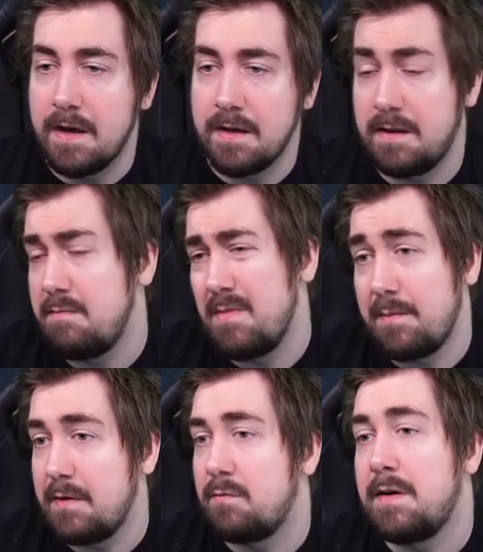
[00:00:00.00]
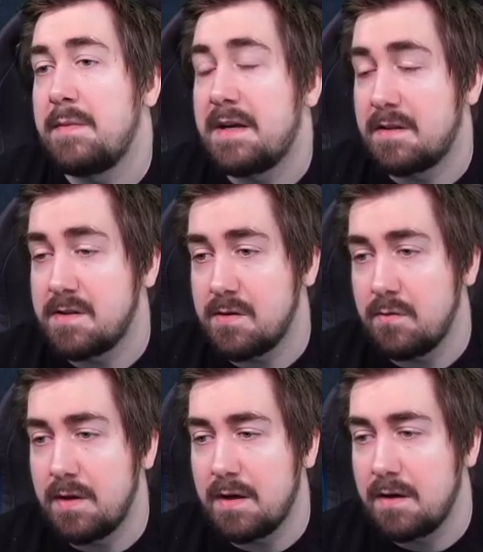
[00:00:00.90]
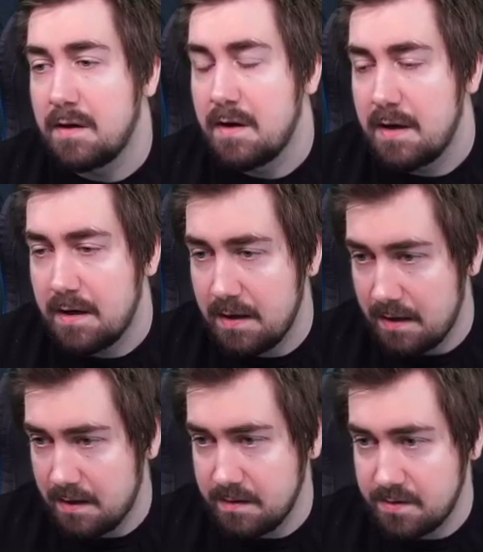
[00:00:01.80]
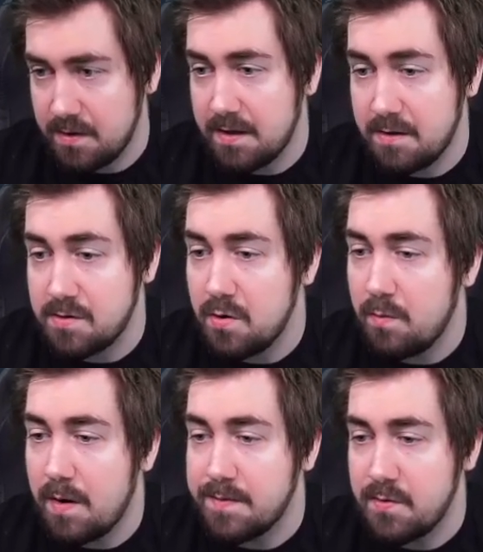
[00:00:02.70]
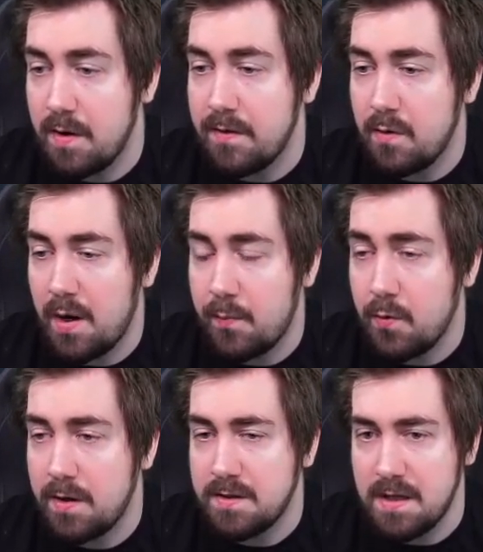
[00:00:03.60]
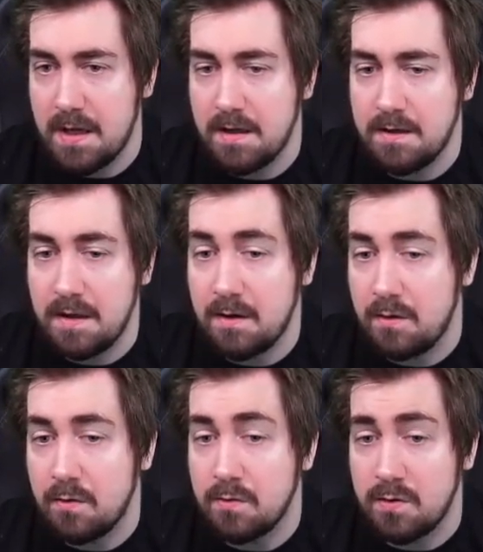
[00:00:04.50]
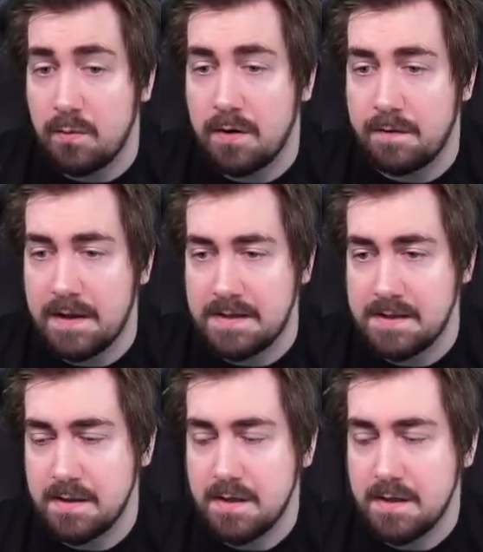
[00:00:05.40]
then maybe remake the zone there so that there's no mobs around the waypoint, and then you go do mudflats.